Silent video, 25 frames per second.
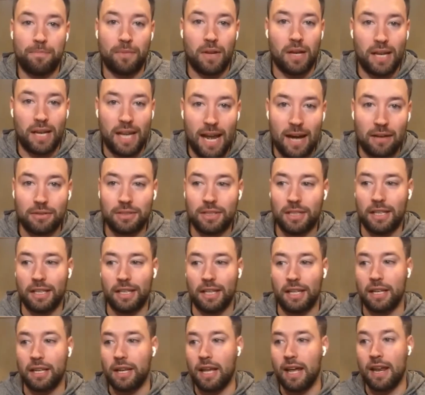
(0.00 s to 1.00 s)

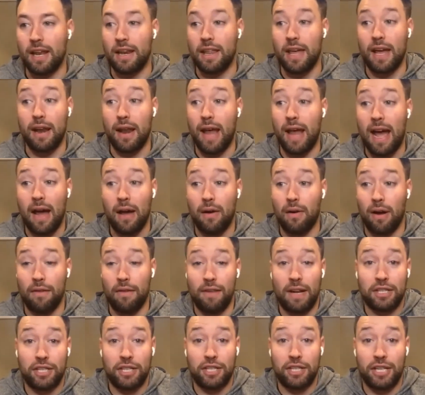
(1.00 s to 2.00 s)
accounting and then
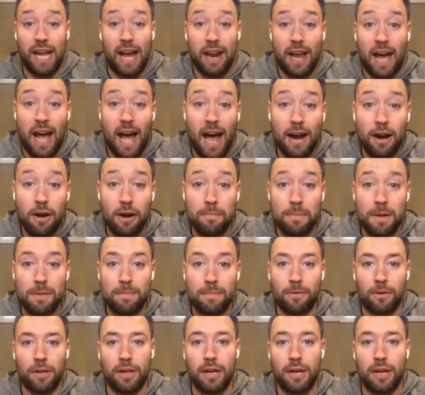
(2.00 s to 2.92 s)
eventually how to hire people.